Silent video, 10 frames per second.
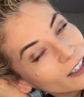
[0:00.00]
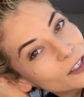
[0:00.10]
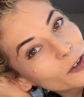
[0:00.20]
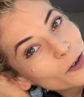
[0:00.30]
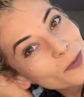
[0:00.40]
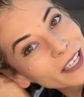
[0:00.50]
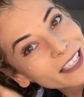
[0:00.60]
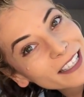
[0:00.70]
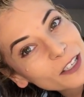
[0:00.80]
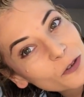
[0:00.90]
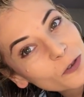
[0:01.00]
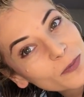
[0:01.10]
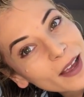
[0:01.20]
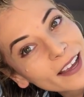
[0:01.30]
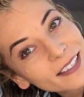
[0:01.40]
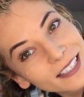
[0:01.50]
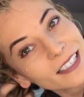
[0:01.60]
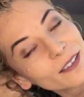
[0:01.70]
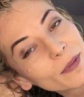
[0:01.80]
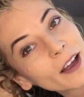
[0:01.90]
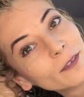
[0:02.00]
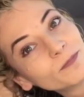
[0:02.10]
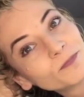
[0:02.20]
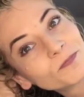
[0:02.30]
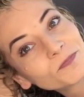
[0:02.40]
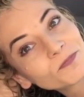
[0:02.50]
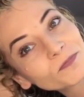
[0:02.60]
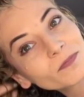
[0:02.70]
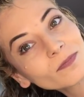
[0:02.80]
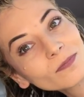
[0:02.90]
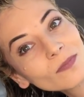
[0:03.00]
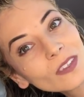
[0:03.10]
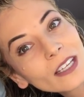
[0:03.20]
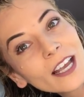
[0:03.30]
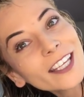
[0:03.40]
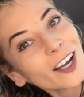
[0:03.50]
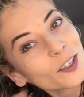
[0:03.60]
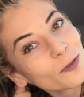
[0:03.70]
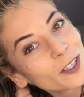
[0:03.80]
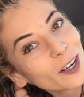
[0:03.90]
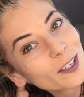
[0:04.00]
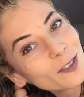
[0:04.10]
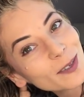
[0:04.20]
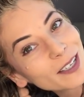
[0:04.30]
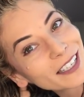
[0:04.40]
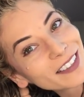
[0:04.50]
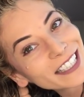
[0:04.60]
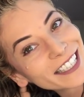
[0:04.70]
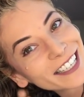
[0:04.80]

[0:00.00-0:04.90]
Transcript: so I don't make this huge mess, but you gotta do what you gotta do sometimes.